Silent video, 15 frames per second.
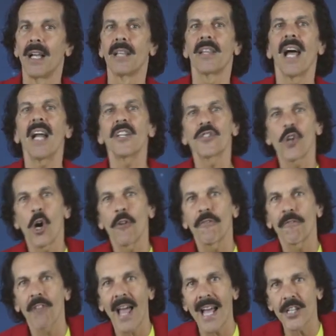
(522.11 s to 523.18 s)
That is called
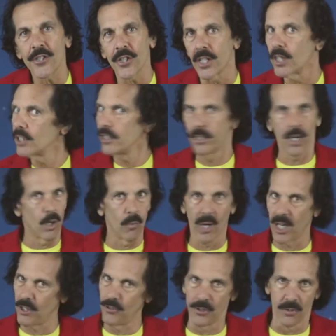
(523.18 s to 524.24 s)
flashing. You don't
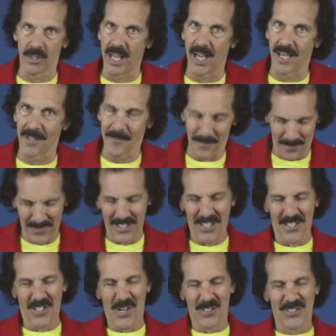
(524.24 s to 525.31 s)
want to do that.
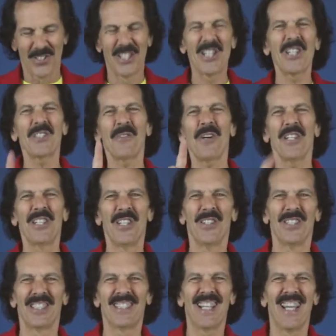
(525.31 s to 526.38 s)
No, so here's what you do.
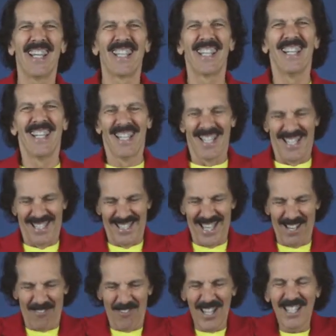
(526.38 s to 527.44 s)
You take
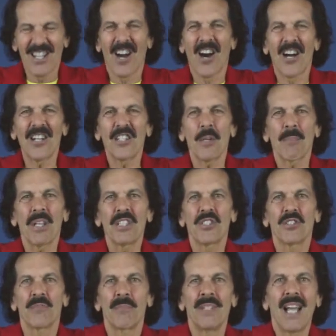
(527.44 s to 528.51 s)
that red card, you place
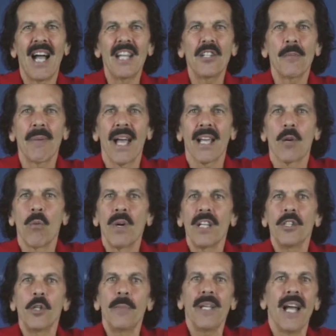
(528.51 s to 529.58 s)
it behind your back. And what do you
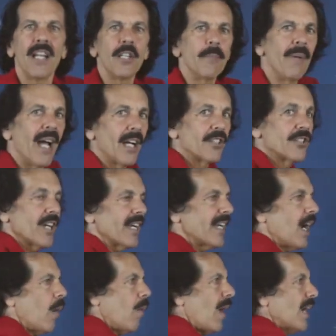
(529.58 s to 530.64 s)
do behind your back? Check it
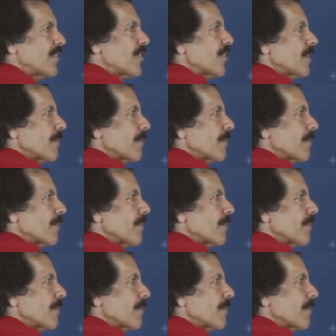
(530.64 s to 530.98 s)
out, watch.